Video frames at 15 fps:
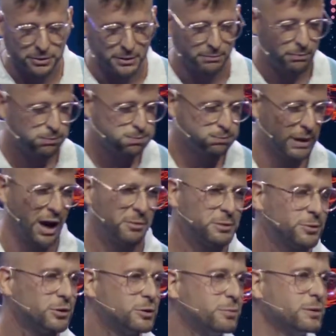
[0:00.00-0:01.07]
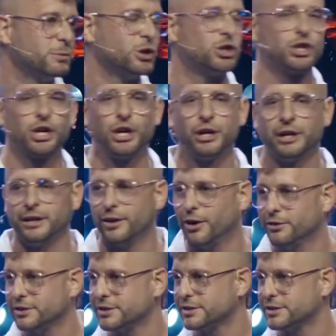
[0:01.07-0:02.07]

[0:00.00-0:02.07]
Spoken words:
and now I'm supposed to be mature and all this